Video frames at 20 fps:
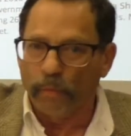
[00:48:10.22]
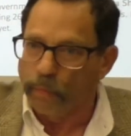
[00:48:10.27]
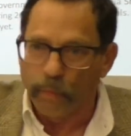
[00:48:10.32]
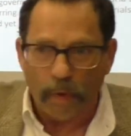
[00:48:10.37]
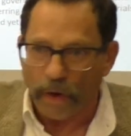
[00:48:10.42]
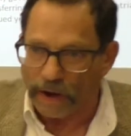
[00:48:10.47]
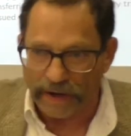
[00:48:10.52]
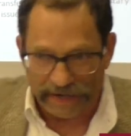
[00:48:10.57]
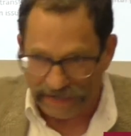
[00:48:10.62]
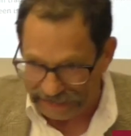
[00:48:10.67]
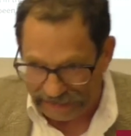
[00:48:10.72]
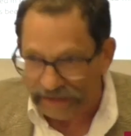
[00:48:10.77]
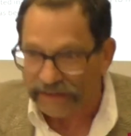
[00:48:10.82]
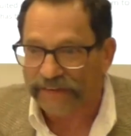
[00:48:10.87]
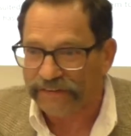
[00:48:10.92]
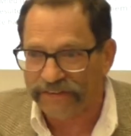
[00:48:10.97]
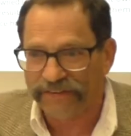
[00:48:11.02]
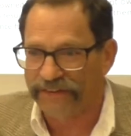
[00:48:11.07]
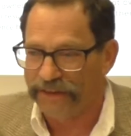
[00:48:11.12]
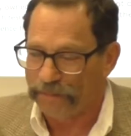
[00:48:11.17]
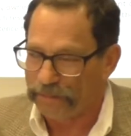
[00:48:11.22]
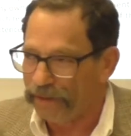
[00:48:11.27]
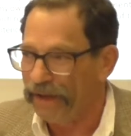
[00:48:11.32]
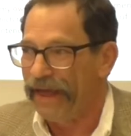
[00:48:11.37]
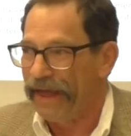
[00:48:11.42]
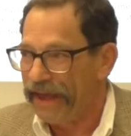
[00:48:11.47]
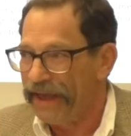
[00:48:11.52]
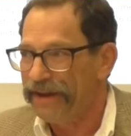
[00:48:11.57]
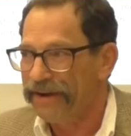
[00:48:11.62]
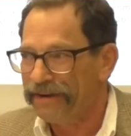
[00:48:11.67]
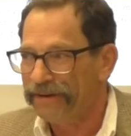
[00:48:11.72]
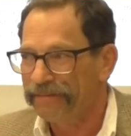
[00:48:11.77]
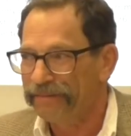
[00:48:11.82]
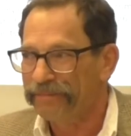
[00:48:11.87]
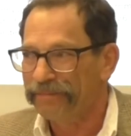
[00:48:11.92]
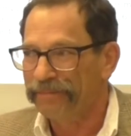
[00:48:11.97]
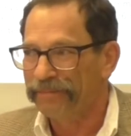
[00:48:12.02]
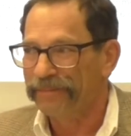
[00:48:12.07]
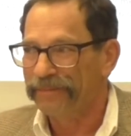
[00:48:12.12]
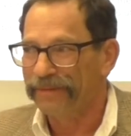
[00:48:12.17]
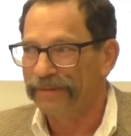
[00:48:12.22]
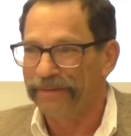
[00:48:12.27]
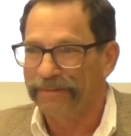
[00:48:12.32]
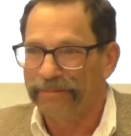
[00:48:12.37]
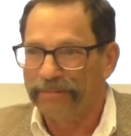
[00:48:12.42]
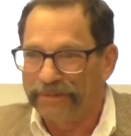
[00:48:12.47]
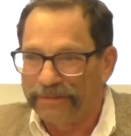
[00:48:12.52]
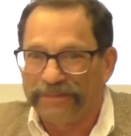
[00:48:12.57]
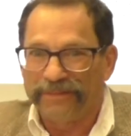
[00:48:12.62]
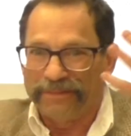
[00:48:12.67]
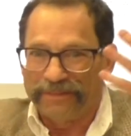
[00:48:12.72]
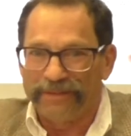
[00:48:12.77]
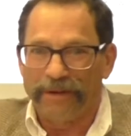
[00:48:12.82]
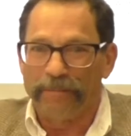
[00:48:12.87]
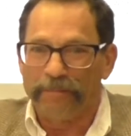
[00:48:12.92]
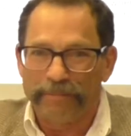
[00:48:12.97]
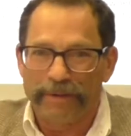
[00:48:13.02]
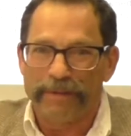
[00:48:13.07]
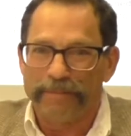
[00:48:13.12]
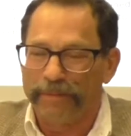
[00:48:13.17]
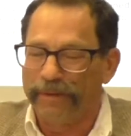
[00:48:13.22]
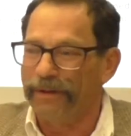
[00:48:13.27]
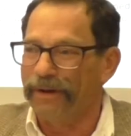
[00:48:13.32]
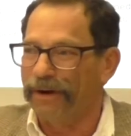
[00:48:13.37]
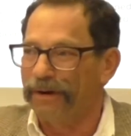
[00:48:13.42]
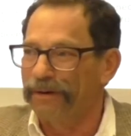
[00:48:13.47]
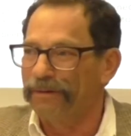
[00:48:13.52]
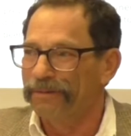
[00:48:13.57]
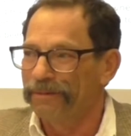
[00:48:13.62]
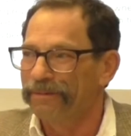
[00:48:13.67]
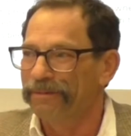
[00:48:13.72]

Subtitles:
What is the plan? Some people are